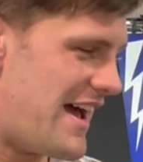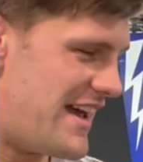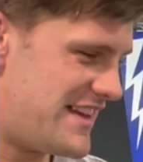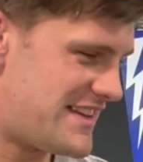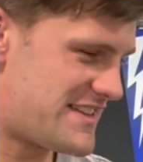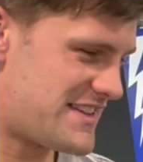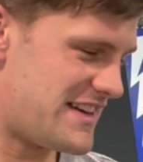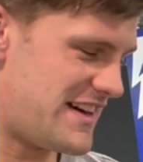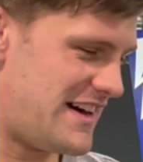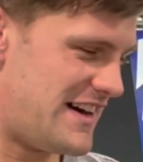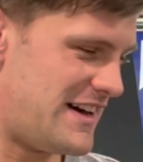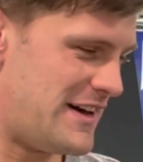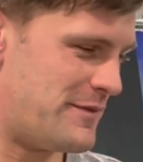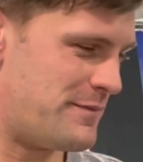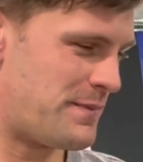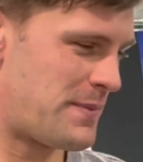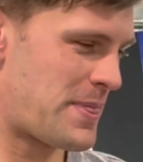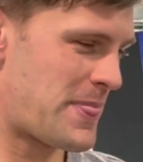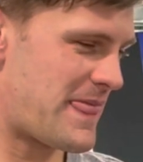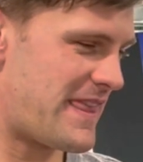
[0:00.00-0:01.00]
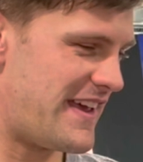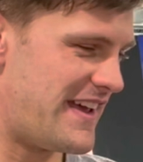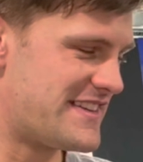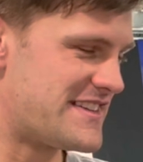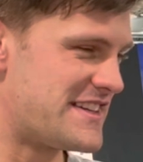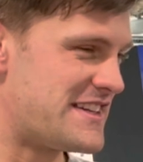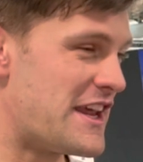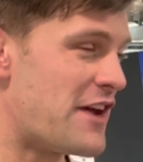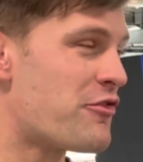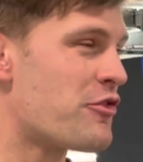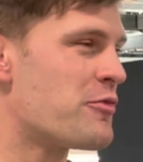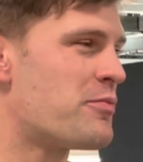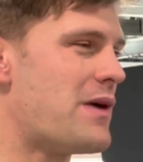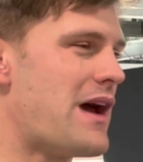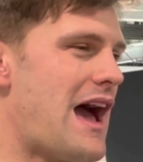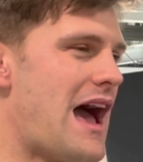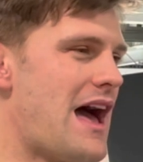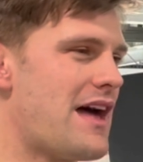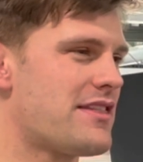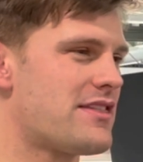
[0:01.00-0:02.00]
it's a different
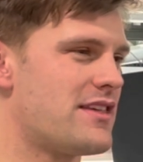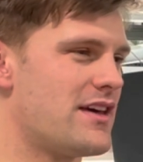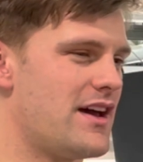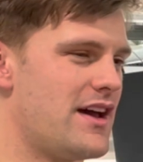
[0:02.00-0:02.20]
path.